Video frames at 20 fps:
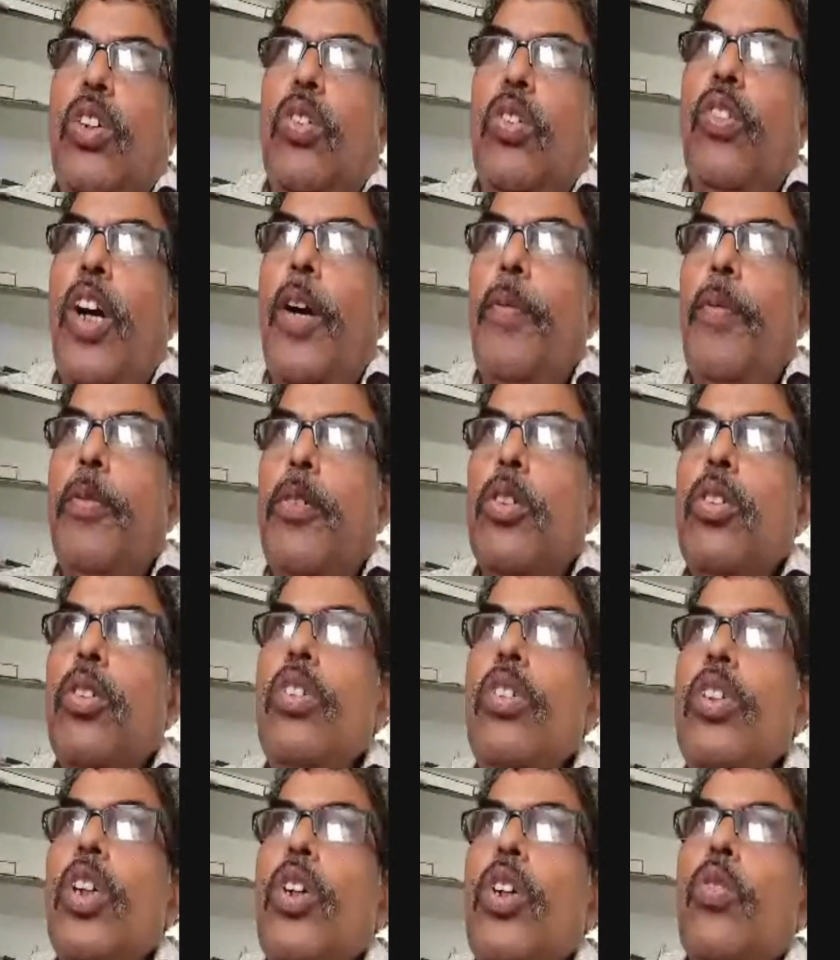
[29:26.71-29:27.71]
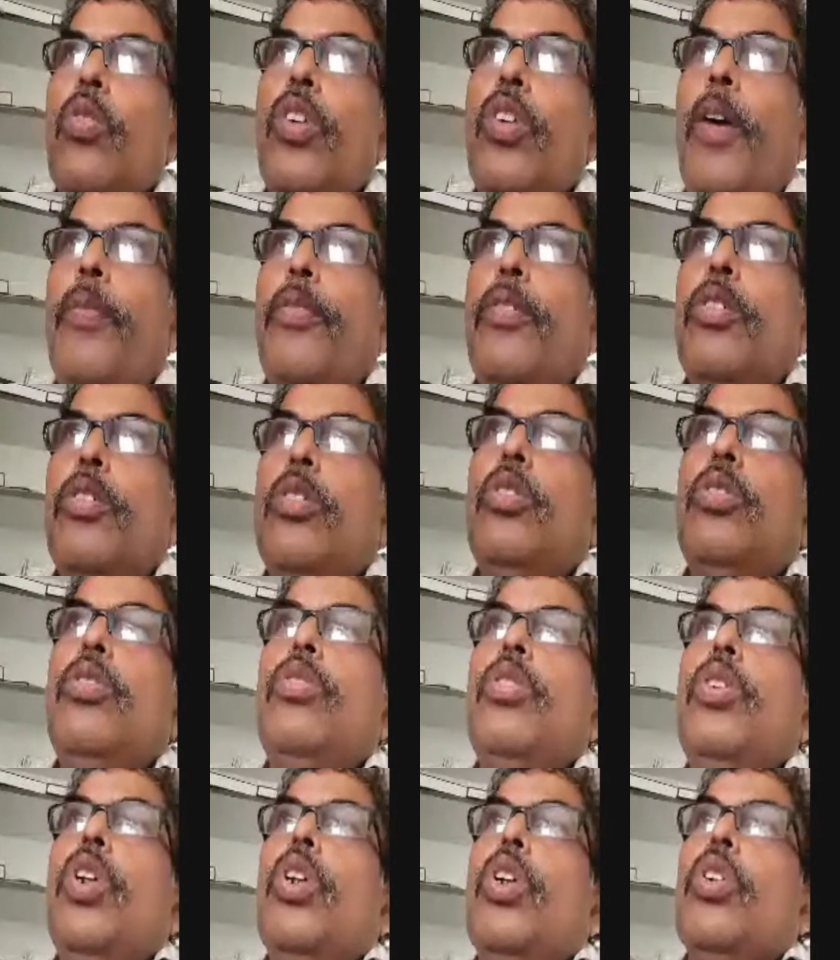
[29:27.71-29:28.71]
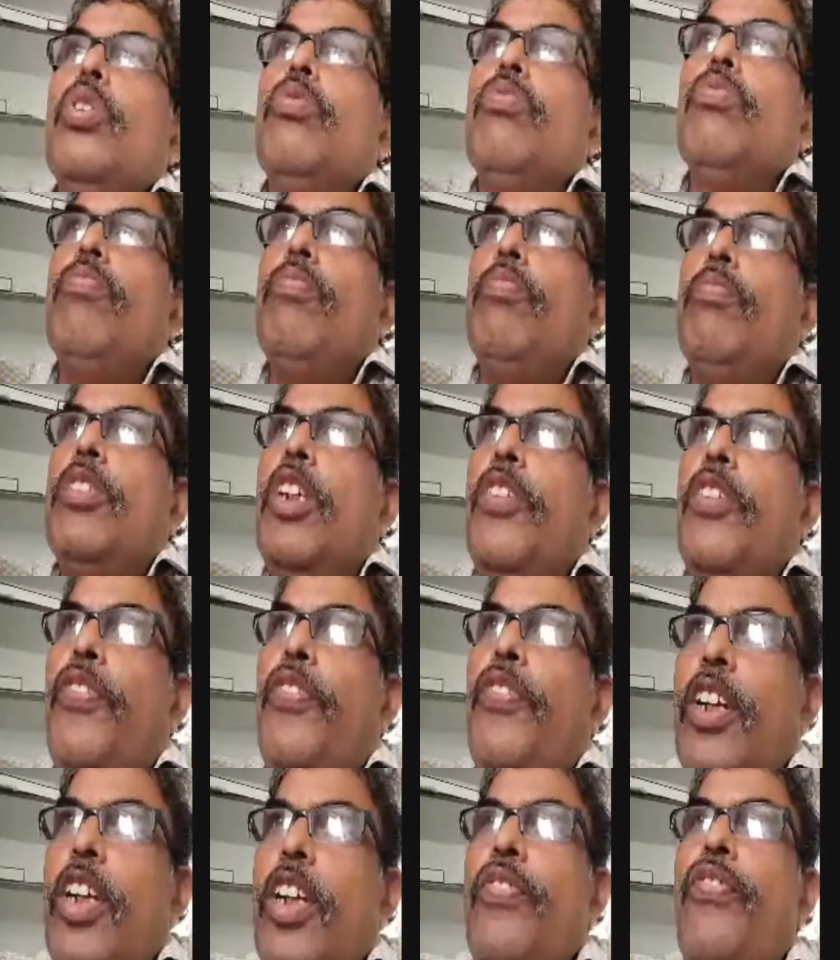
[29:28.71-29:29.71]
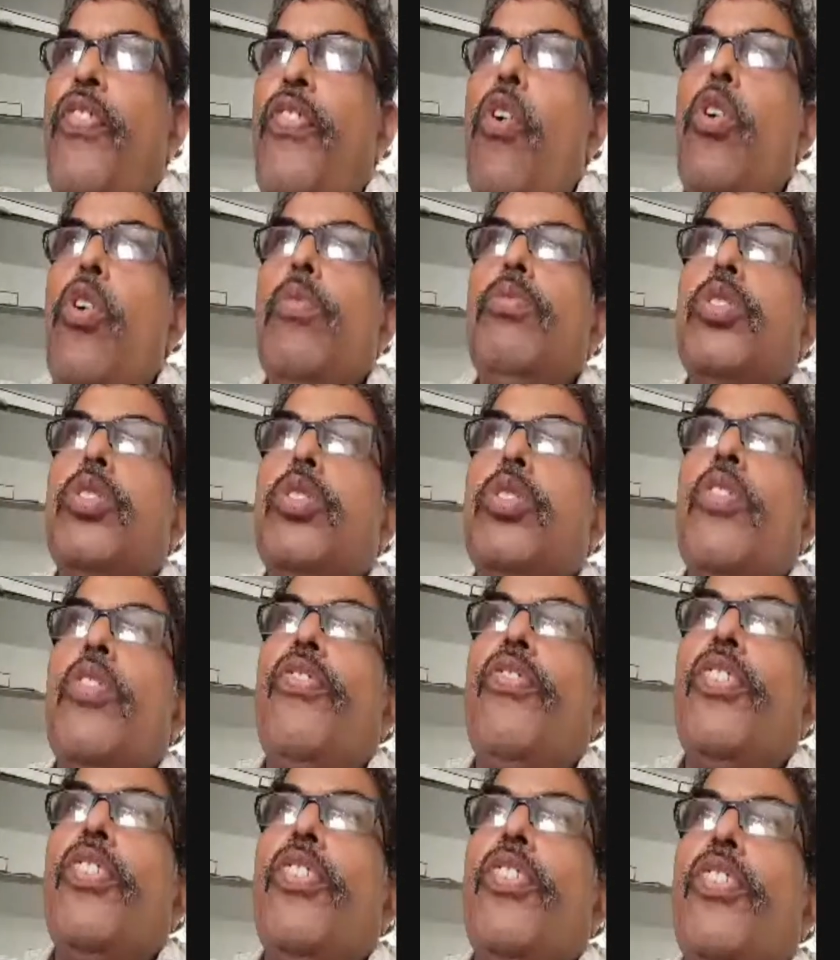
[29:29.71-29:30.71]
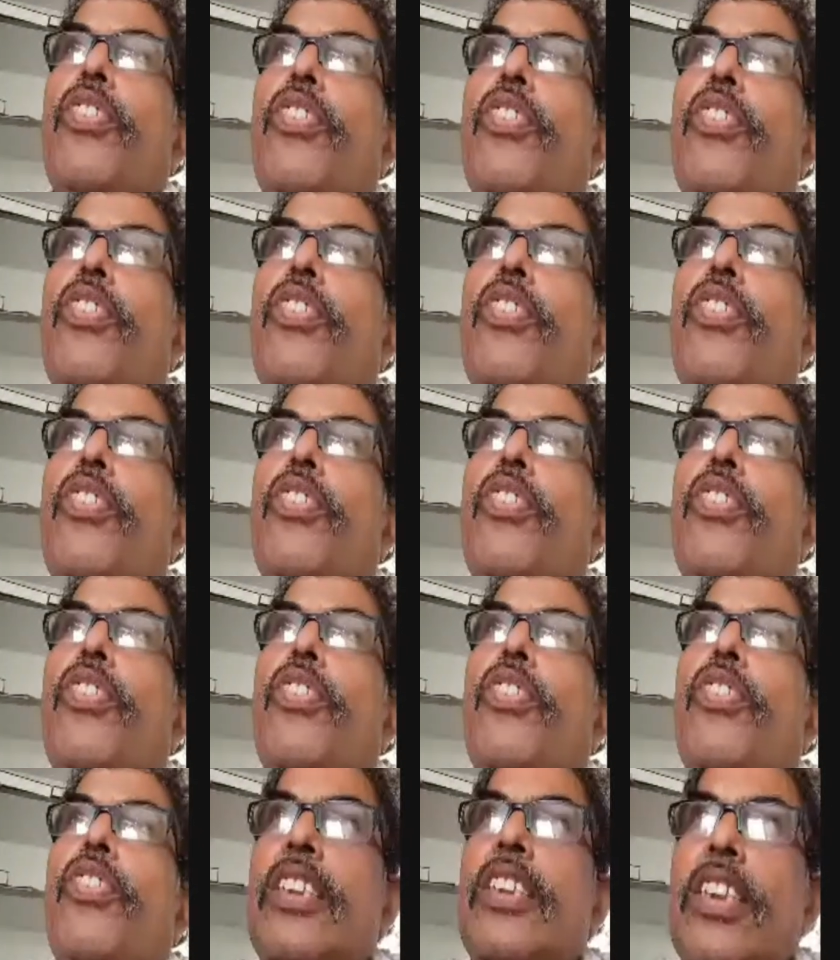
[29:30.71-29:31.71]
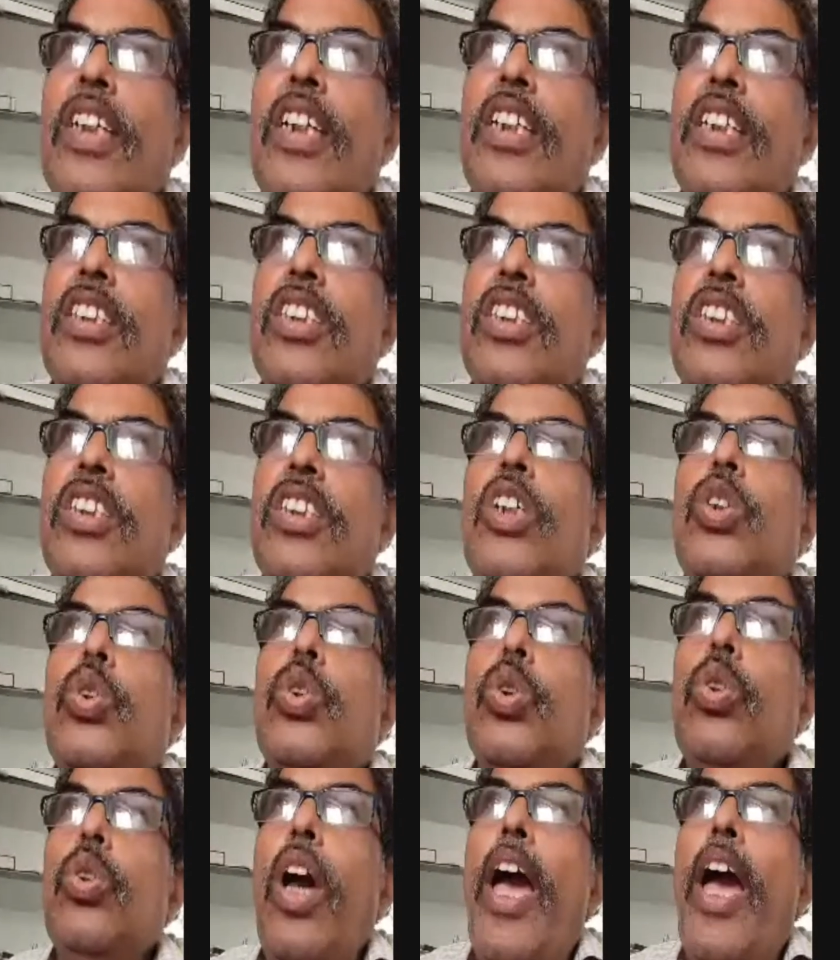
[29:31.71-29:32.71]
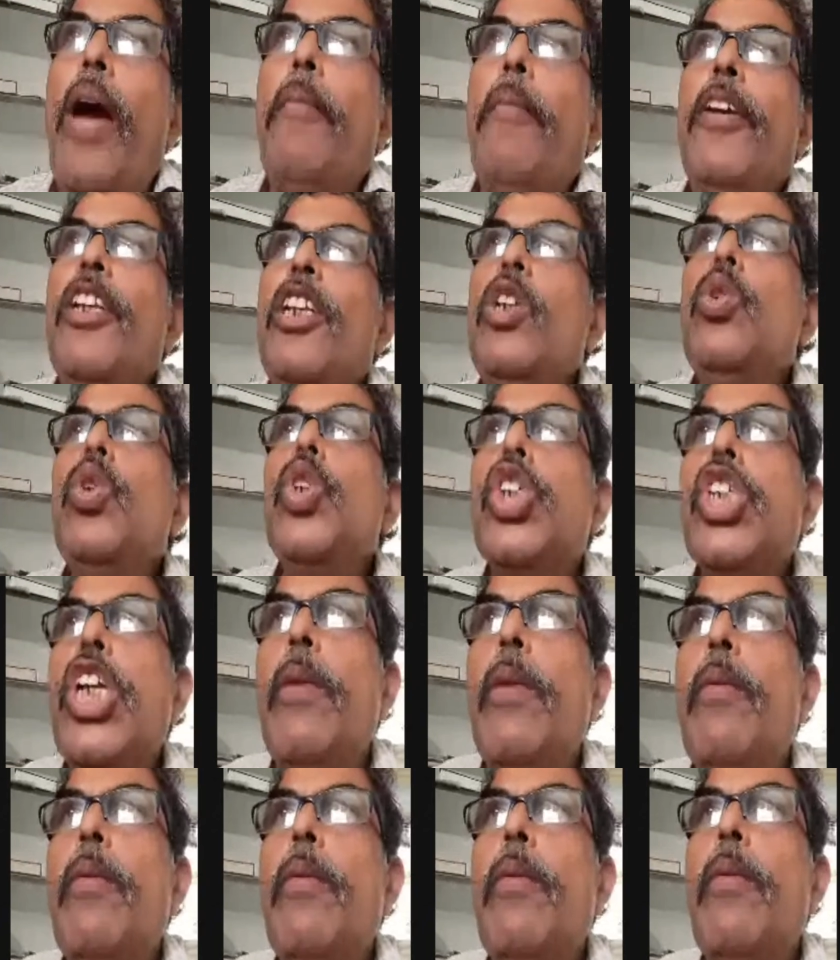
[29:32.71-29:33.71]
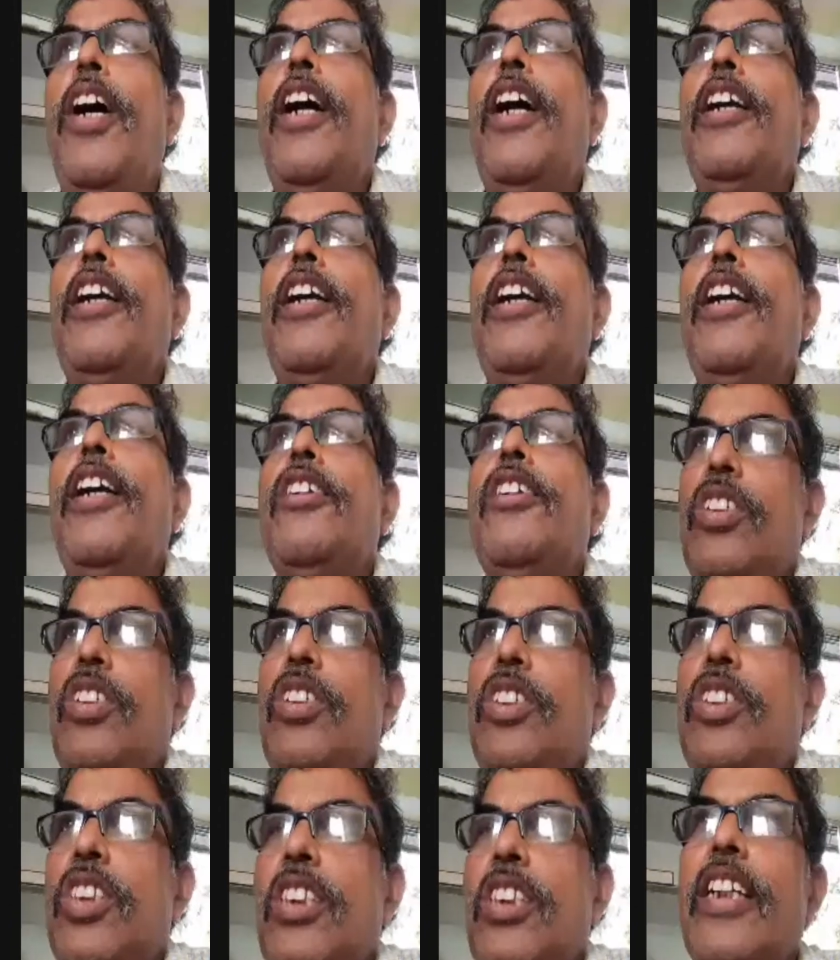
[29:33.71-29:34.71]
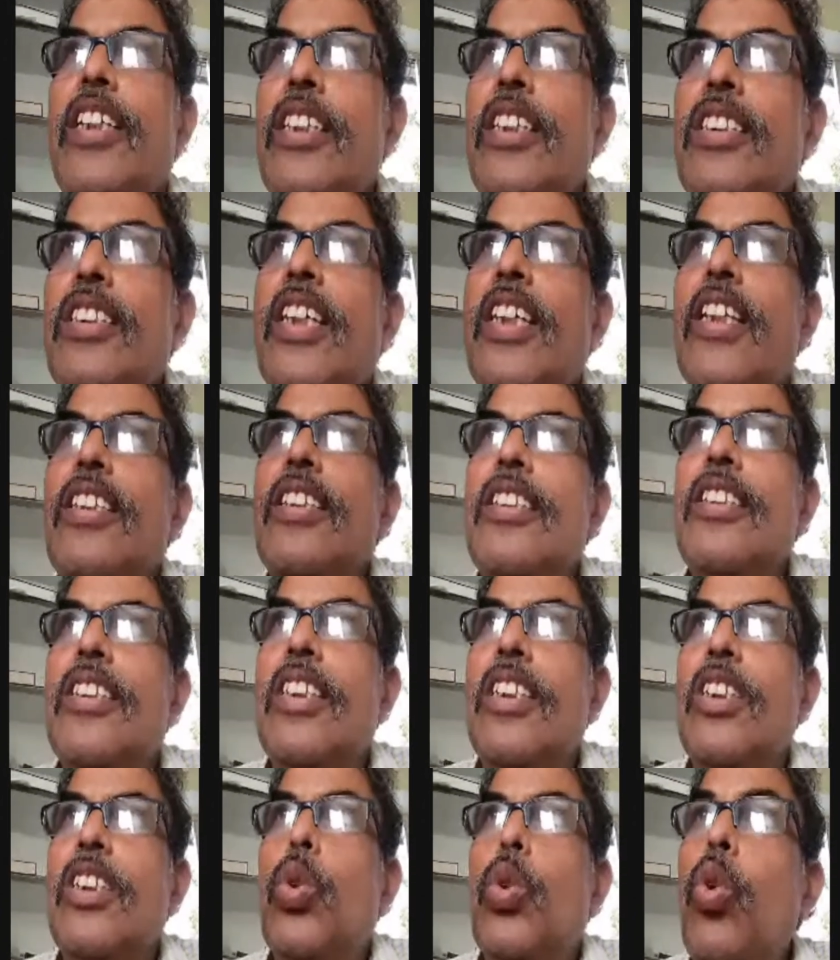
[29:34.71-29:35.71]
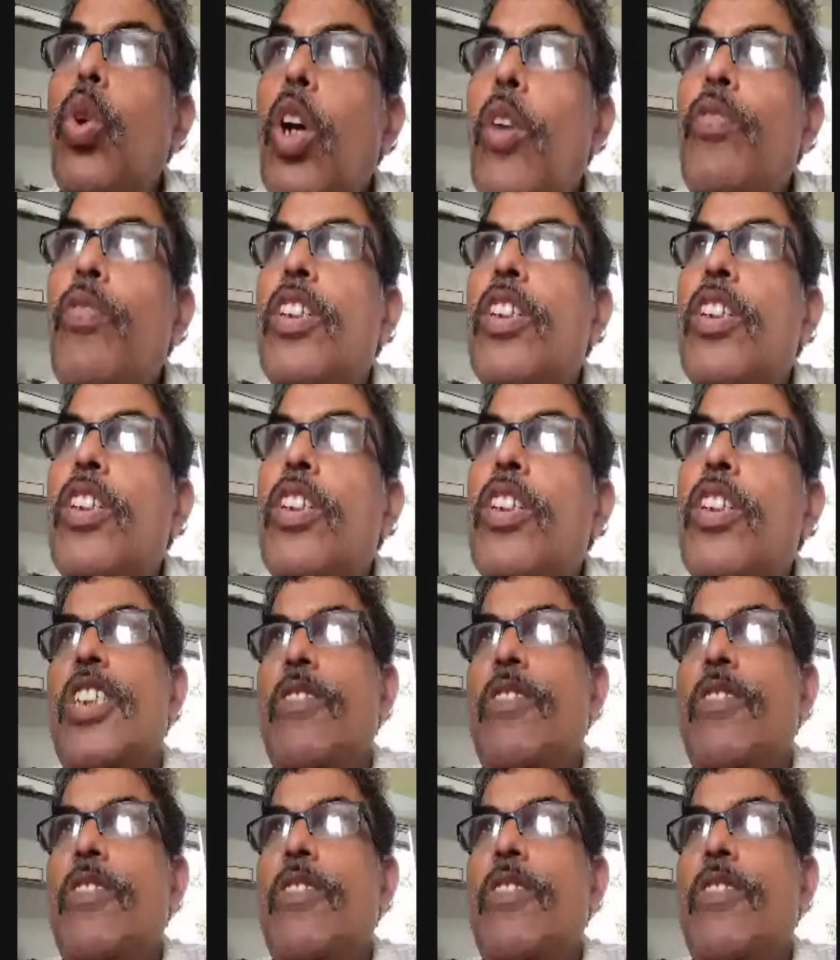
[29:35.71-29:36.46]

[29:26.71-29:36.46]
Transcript: We have to different forms of research to have a new shape of that knowledge. That is the role of the teacher.